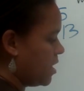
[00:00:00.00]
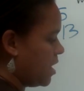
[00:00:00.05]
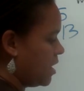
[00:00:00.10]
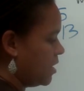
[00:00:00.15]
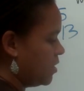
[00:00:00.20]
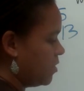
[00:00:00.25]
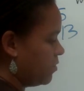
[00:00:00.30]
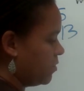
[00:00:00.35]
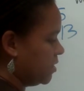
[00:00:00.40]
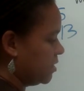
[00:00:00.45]

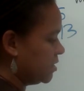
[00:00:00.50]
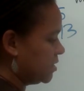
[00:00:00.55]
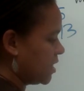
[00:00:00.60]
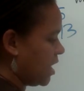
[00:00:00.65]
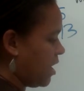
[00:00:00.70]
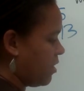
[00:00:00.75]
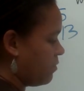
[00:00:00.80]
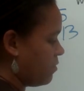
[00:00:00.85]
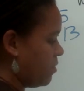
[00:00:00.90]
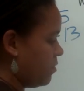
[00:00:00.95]
And notice
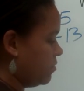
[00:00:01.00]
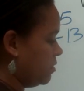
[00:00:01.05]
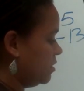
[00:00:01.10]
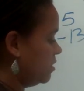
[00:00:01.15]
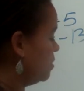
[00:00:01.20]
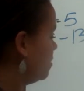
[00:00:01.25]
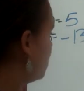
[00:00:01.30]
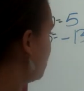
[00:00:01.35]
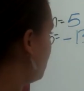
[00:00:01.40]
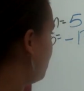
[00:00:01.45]
I
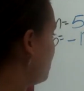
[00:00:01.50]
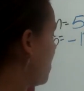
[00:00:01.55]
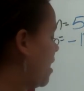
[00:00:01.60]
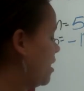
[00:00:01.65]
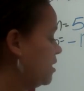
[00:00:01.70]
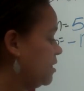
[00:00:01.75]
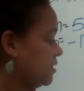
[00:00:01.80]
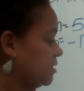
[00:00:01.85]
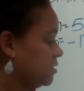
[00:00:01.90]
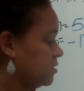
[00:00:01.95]
wrote
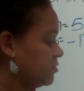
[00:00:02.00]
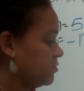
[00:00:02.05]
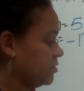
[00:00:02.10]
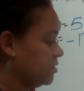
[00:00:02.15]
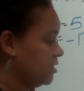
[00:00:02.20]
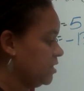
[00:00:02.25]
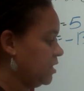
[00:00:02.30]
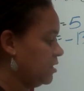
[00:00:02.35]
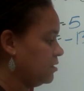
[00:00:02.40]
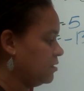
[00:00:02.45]
minus
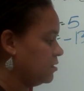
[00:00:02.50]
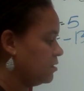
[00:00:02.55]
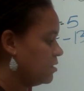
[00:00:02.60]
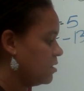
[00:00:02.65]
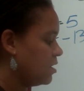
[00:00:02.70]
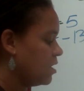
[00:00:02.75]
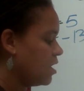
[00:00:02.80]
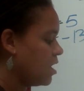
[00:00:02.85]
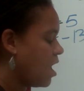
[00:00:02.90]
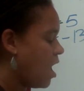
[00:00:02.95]
13.
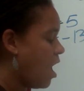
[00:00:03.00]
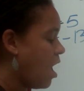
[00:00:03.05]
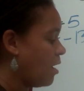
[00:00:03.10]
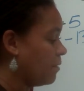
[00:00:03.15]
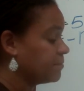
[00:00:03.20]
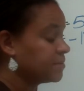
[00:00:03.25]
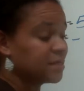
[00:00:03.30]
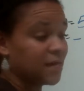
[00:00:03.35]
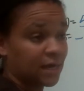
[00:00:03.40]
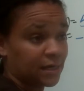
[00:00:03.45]

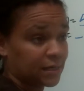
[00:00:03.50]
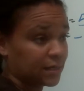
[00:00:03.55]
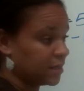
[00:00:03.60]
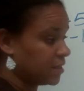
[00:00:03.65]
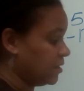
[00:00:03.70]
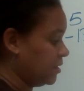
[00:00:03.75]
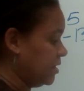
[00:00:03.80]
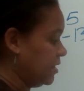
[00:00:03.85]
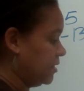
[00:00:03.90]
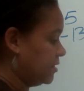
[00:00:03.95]

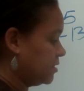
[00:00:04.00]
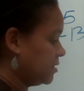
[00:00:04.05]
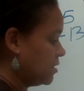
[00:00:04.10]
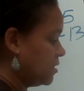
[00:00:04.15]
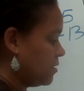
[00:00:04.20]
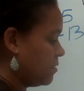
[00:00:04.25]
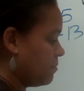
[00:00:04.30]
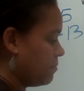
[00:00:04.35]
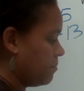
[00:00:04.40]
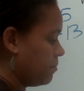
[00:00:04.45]
Technically it's
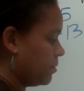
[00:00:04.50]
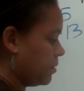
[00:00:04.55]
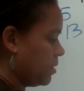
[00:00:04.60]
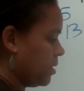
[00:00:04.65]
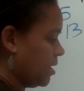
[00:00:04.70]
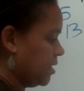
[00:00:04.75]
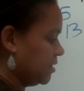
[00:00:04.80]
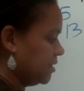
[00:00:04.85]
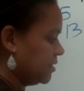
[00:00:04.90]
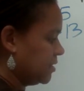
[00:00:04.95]

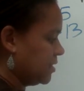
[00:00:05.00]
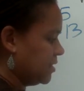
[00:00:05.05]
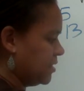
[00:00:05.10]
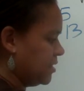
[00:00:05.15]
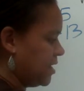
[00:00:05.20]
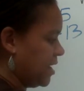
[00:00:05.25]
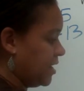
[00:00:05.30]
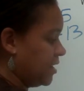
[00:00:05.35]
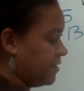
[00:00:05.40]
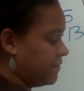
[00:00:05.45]
plus
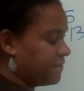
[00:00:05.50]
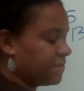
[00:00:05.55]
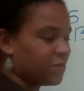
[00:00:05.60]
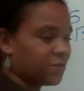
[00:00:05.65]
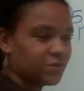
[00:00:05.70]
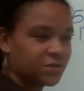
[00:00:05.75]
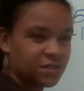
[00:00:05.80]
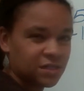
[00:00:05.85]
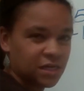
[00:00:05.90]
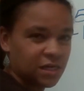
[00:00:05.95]
negative
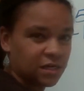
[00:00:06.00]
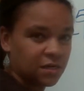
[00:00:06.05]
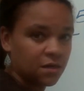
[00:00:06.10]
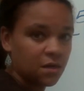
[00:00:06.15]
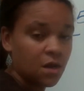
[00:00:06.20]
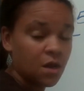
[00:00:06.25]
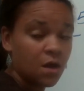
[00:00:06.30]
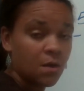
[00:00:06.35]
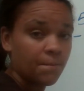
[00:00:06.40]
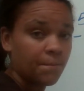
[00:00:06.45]
13,
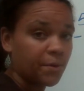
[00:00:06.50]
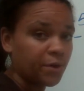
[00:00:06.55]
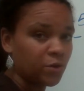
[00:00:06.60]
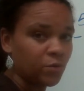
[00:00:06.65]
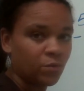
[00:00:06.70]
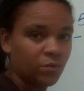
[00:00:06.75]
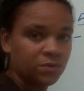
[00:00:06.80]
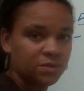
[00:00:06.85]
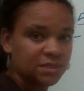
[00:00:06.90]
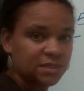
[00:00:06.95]
but
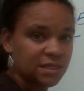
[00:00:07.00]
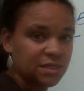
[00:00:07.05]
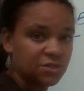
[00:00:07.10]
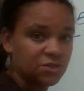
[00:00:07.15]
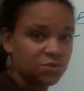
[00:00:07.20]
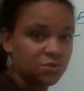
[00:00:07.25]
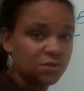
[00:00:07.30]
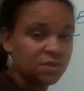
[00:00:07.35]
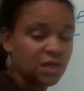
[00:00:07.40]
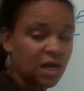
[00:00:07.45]
you won't see
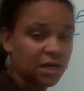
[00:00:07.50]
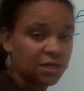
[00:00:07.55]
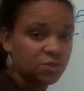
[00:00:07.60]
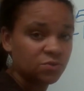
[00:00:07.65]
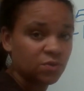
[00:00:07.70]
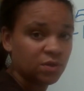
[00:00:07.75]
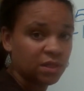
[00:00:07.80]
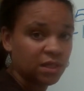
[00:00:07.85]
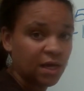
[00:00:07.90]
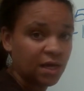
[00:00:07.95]
two
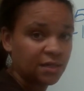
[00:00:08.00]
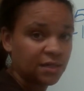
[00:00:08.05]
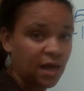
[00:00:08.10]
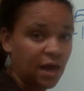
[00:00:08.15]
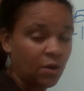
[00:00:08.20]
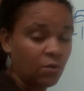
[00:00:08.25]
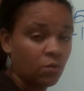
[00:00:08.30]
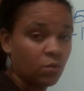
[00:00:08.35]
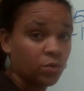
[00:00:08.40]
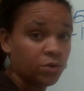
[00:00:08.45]
signs written like
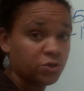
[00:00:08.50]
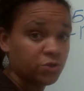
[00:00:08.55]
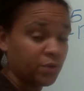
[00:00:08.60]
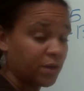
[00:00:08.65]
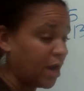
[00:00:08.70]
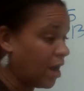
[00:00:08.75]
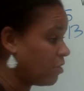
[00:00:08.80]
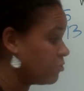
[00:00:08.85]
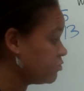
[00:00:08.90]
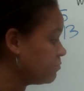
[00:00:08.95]
that when we're
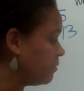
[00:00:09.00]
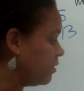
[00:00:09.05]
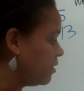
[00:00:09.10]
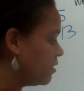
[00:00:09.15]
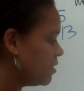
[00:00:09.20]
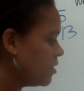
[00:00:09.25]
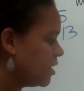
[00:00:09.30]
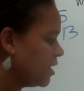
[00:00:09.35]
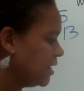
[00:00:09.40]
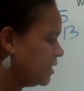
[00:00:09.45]
doing algebra.
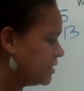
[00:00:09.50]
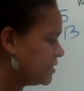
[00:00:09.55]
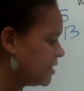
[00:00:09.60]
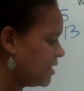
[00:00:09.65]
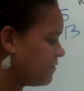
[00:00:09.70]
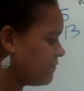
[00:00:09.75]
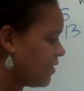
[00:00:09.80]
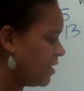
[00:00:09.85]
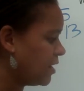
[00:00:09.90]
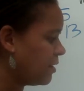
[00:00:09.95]

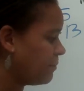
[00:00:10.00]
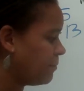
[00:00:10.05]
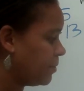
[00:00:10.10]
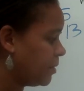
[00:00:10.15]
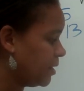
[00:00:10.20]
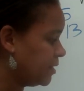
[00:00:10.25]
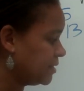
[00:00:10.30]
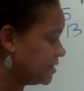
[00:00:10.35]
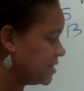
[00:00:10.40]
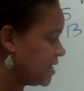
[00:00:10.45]
Instead of writing
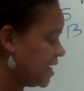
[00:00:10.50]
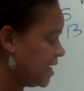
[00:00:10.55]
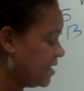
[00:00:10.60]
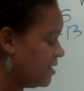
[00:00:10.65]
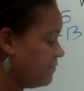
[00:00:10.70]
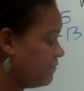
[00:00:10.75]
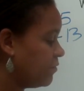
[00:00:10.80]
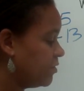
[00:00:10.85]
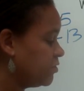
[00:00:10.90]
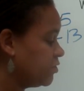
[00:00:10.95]
plus
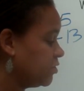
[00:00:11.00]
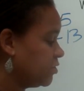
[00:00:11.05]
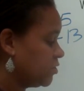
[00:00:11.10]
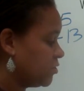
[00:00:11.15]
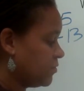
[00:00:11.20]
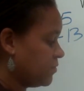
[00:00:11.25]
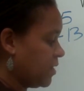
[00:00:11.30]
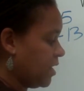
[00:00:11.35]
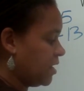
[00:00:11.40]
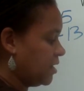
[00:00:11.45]
negative, we just
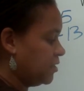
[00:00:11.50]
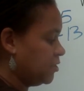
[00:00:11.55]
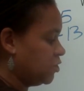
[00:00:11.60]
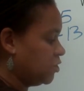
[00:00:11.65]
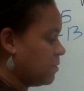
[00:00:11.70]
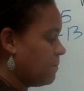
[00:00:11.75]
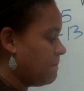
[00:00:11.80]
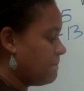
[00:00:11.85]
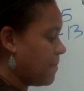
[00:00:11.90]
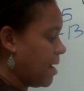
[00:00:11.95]
turn that
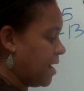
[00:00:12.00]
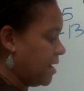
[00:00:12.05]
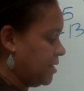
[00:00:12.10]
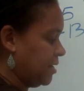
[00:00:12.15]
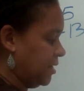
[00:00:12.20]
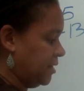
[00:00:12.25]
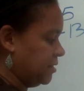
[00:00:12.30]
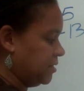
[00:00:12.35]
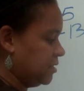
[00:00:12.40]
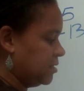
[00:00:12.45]
into
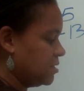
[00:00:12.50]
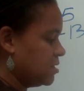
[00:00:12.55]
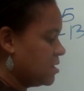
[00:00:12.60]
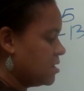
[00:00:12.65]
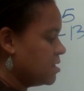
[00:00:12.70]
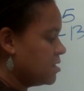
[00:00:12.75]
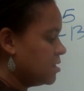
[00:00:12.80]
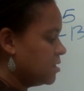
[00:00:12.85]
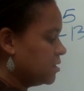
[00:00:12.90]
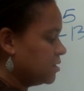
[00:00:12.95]
minus.
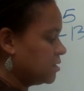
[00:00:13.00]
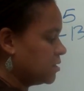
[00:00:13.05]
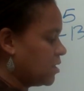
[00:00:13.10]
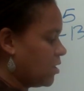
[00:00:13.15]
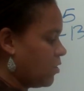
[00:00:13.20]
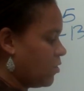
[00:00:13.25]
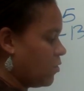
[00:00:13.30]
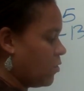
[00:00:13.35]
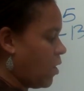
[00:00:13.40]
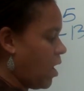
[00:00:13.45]

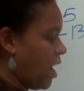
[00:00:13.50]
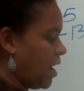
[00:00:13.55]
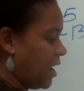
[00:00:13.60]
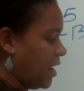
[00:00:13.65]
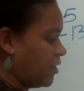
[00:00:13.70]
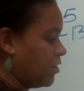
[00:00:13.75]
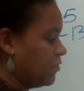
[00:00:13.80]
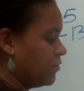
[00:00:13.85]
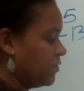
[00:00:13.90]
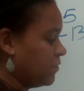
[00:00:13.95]
So
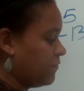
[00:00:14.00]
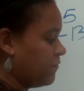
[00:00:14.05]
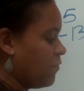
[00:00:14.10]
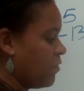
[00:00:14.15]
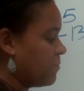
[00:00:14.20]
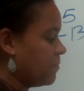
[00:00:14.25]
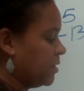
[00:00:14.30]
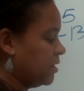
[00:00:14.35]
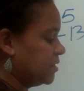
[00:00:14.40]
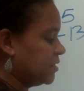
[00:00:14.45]
I know the
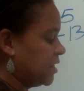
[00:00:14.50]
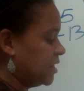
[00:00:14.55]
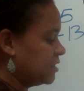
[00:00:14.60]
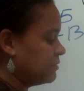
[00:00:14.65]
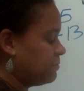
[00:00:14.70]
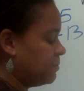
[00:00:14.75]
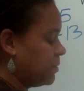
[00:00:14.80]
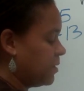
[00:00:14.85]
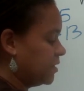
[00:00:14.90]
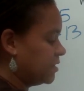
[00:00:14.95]
formula
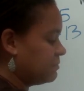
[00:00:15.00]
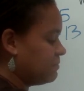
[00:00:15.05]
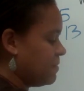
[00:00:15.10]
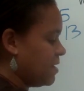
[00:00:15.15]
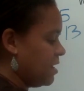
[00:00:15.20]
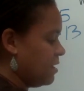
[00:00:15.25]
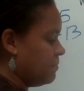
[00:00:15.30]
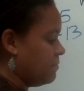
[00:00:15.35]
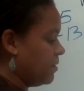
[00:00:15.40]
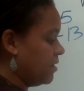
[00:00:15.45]
says plus
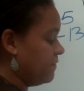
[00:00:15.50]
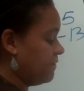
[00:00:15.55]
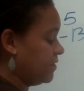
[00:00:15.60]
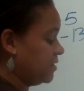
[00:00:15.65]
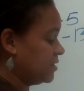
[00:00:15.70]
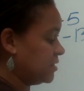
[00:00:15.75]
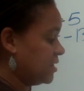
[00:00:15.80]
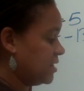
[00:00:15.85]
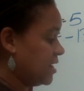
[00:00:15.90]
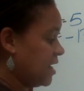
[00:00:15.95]
b, but if
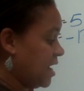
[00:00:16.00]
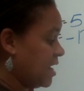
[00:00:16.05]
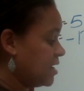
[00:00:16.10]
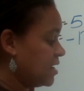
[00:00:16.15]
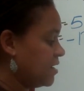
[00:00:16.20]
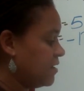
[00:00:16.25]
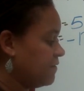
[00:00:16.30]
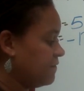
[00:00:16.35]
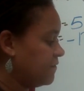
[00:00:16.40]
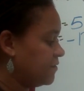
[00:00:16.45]
it's a
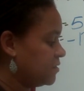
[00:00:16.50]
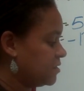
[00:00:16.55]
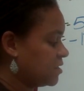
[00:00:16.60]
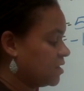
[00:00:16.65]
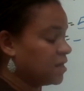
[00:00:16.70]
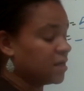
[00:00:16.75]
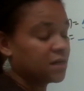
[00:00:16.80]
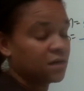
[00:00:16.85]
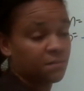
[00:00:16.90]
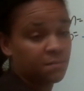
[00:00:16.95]
negative, it's
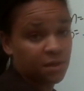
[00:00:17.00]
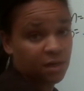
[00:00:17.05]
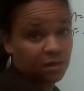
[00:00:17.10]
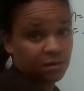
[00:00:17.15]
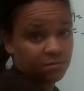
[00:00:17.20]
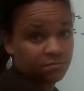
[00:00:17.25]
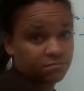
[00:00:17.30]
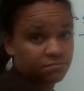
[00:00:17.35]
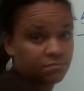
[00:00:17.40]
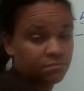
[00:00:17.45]
going to end up
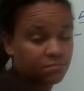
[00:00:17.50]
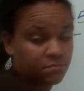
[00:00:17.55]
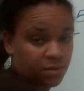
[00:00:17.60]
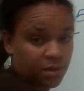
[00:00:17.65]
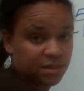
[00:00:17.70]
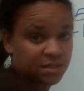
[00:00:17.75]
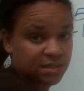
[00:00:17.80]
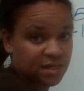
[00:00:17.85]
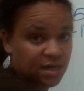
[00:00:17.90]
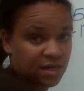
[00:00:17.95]
being
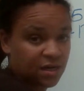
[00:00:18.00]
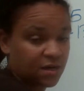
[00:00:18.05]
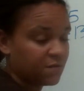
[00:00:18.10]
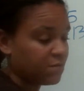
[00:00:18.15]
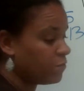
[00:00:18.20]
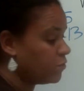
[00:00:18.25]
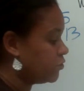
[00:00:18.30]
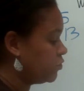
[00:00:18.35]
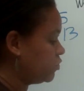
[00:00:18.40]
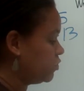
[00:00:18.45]
plus
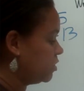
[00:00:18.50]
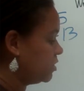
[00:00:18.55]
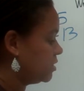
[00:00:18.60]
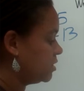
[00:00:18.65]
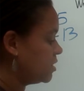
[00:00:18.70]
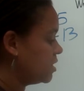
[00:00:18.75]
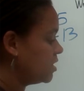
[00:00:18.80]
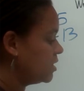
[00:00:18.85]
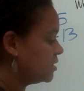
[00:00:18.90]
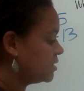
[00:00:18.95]
negative, which
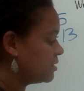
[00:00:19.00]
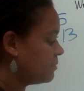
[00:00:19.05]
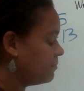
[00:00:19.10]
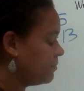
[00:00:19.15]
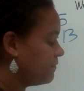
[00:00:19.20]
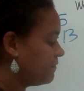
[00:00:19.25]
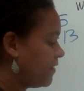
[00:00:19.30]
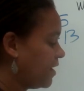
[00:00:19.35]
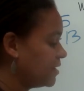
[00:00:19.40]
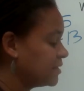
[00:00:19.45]
just
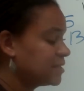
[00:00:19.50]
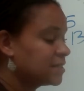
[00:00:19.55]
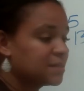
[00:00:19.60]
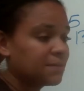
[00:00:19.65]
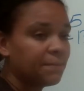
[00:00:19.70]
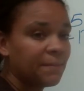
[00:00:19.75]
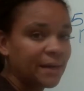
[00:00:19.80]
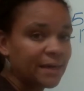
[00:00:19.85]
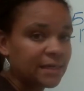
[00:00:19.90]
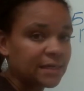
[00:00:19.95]
simplifies
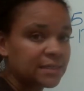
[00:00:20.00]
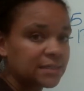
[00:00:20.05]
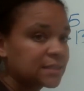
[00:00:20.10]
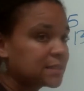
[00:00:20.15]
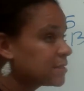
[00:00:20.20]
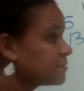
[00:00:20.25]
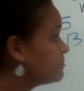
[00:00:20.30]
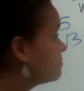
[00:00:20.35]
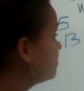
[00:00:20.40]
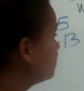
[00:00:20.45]
to minus.